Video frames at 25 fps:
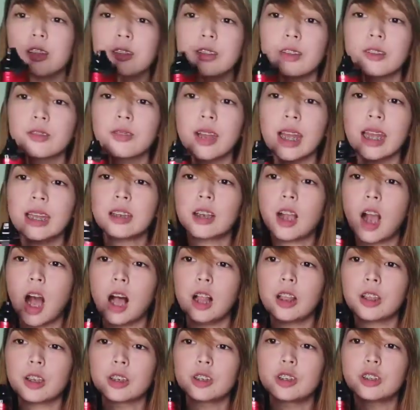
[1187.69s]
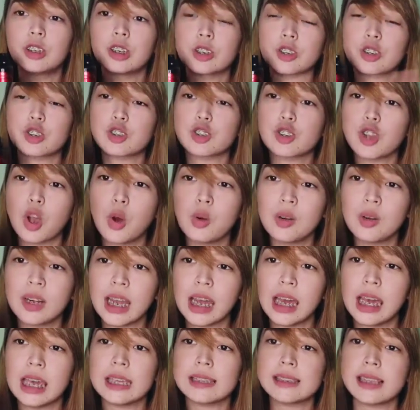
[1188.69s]
The red color looks so
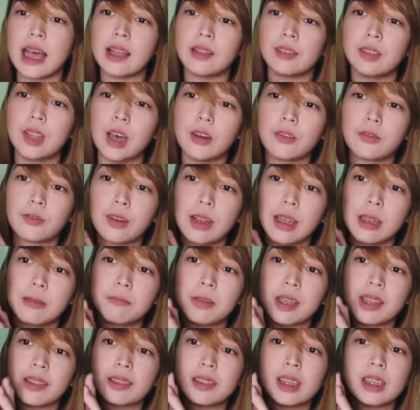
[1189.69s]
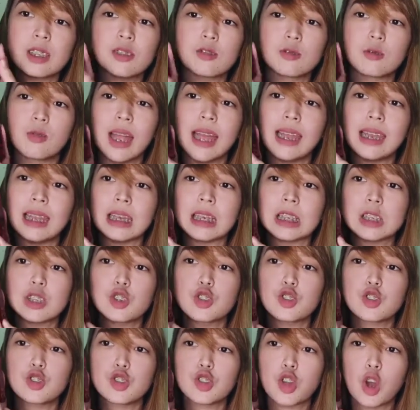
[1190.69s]
nice. I love red, but this red is
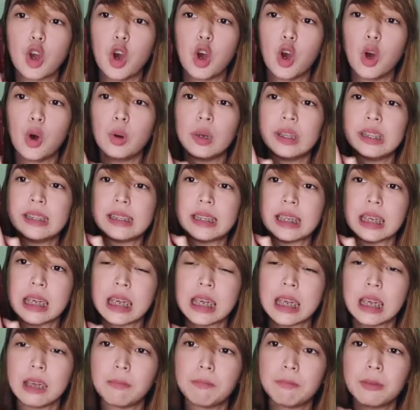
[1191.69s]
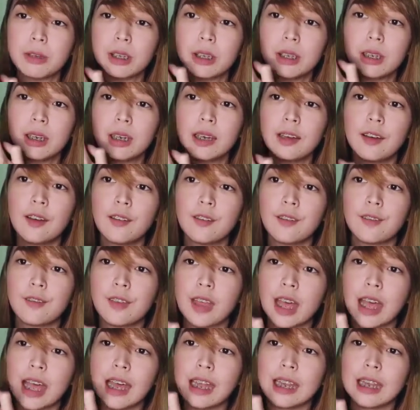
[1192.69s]
so deep
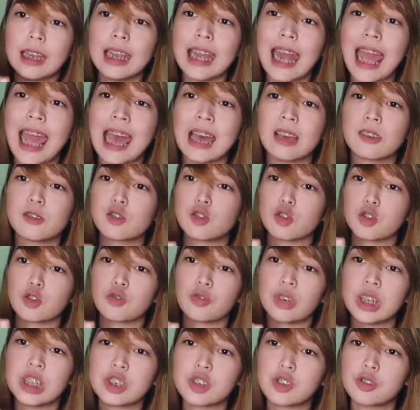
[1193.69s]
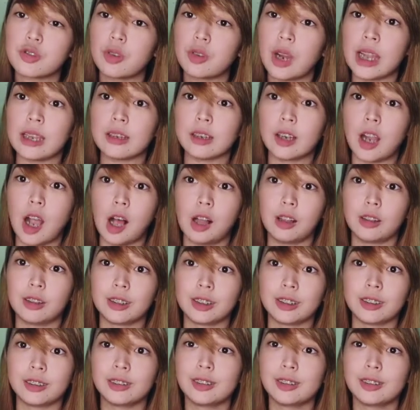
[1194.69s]
that it has a rich red color.